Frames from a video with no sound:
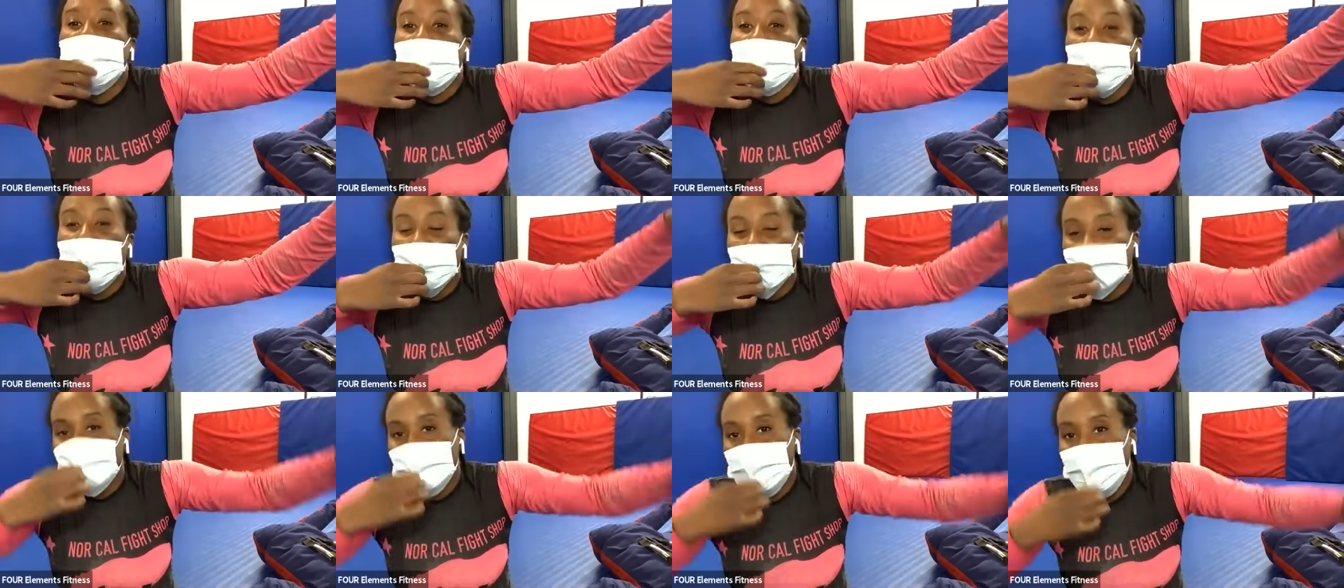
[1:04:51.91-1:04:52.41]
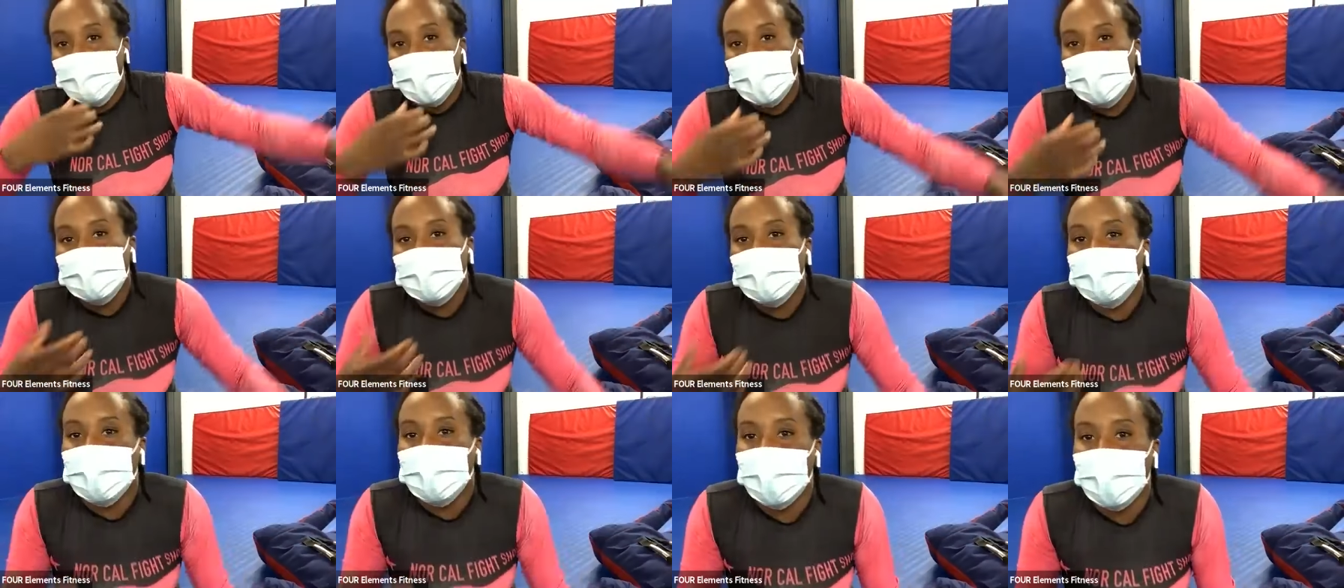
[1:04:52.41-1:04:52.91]
there's
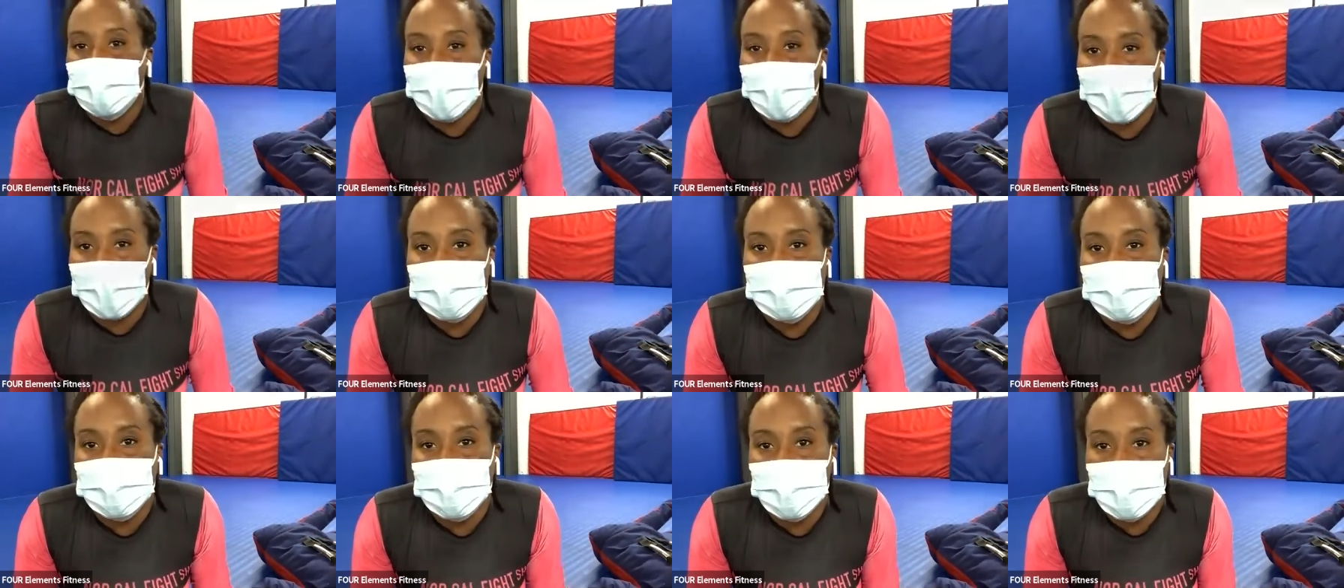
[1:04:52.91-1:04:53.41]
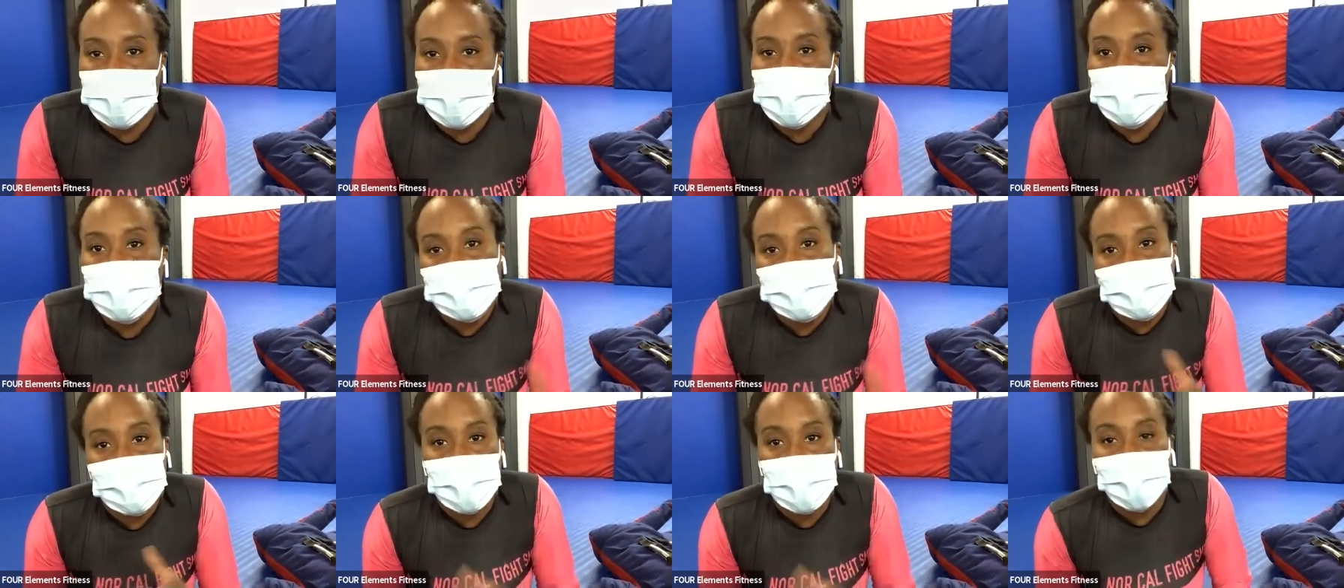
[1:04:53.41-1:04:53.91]
multiple ways you can
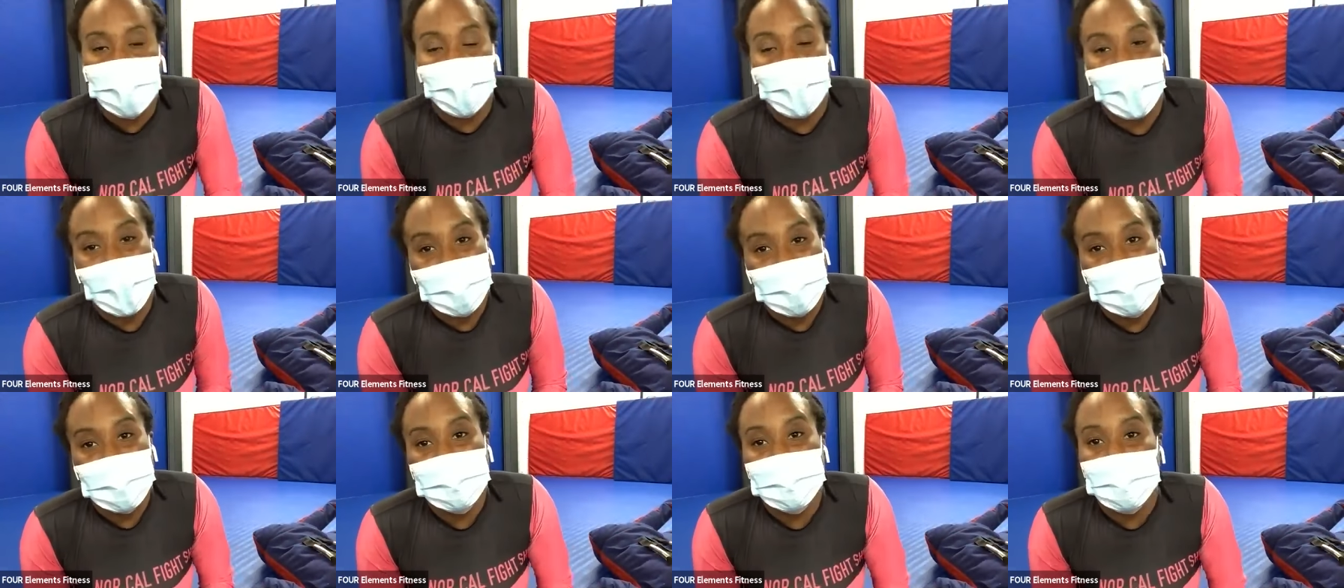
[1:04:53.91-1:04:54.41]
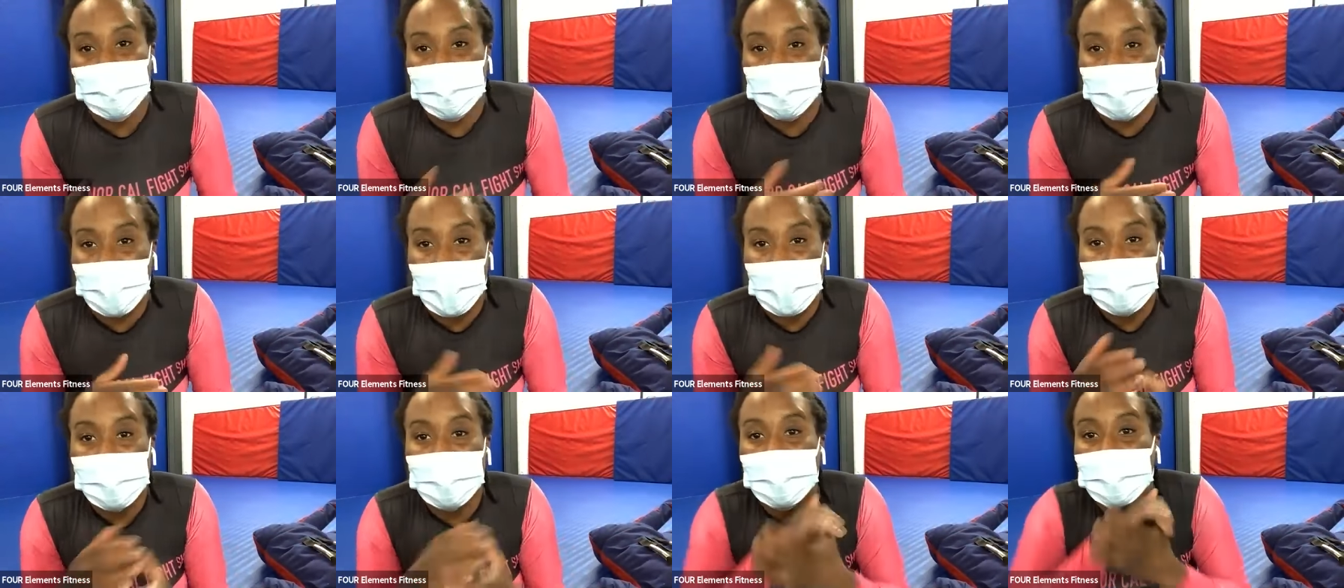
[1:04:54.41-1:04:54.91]
use your body to
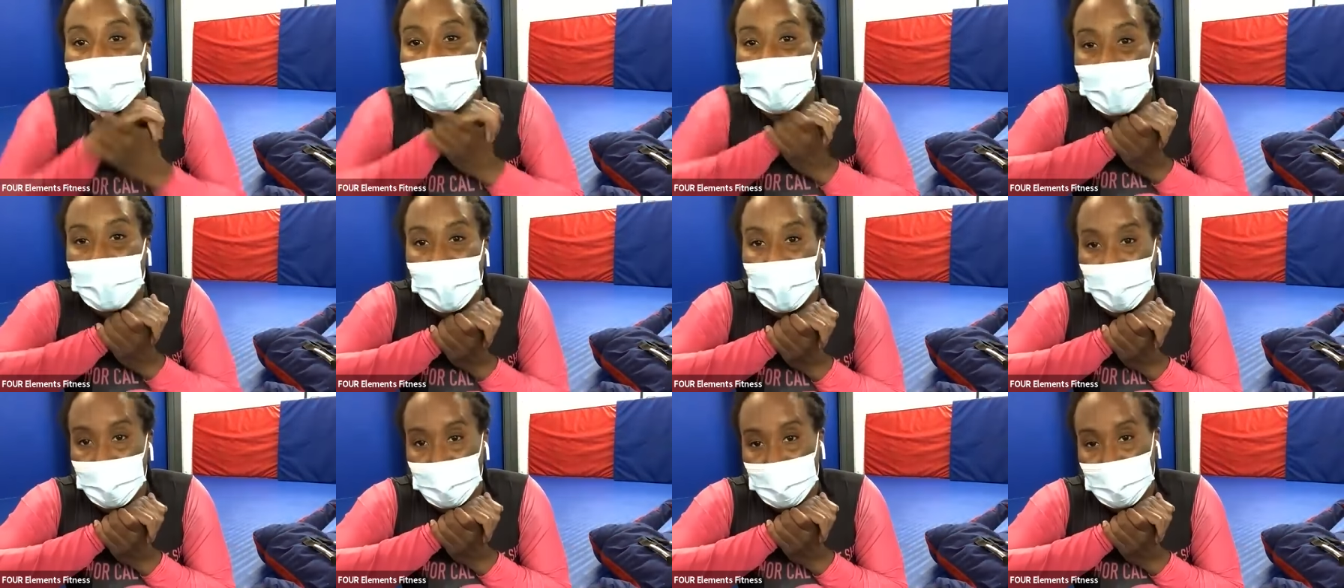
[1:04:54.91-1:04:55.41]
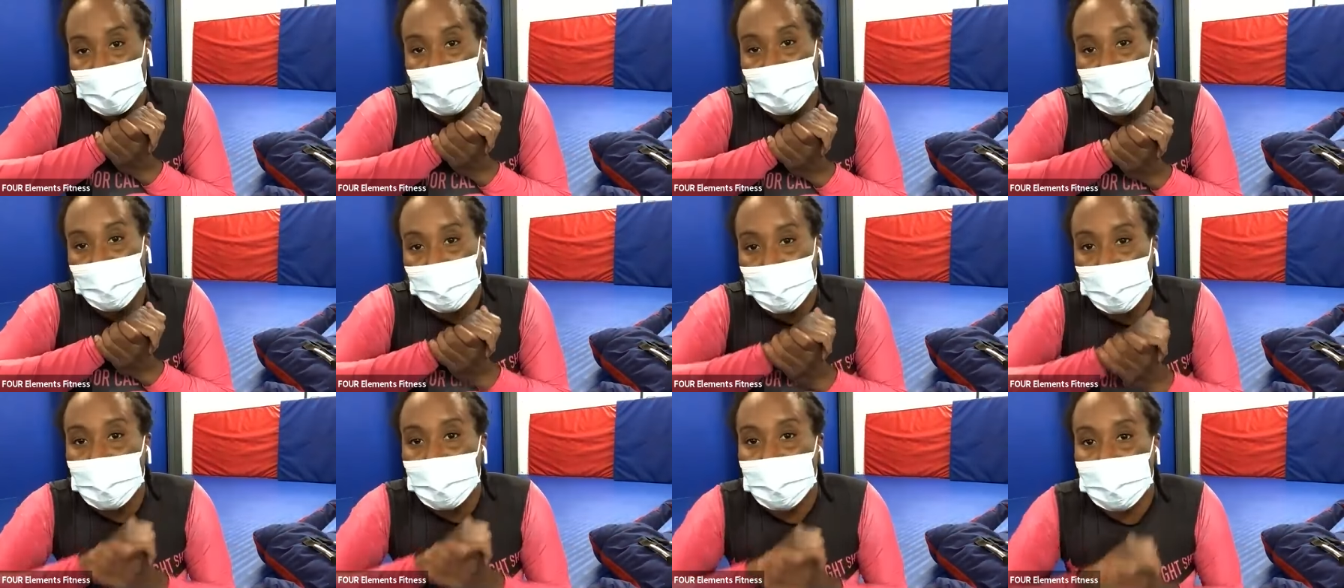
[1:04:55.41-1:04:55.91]
fight the lock
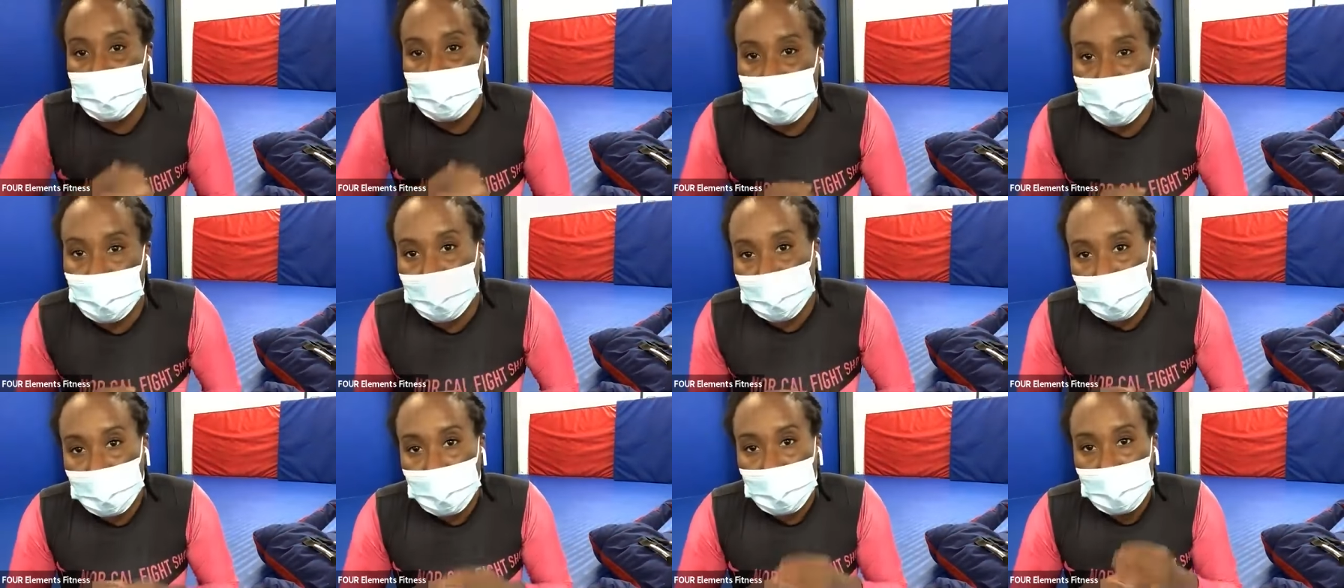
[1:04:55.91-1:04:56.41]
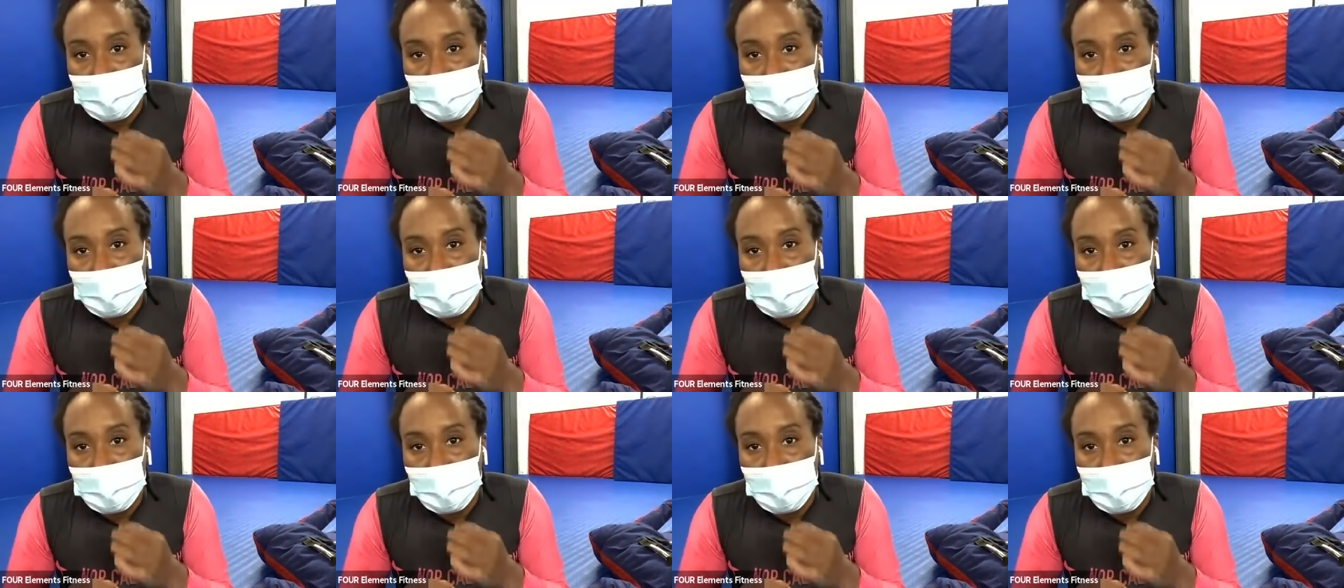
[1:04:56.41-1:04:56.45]
for the choke,